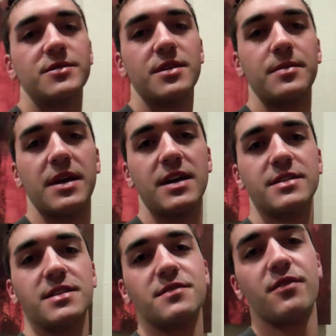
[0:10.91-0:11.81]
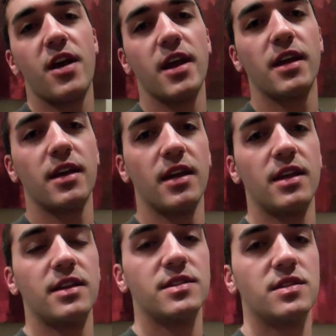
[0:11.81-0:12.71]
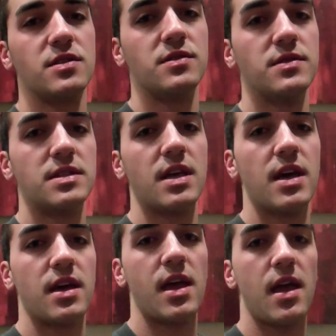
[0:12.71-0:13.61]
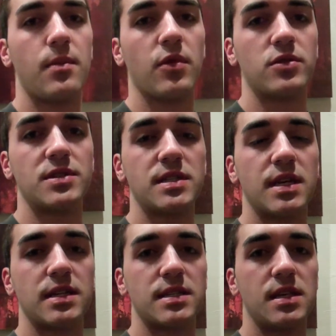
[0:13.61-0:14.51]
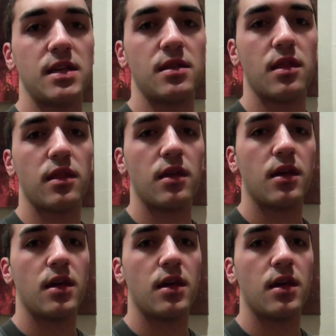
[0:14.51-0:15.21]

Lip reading: up, guys? It's Frank. It is Tuesday, April 16th,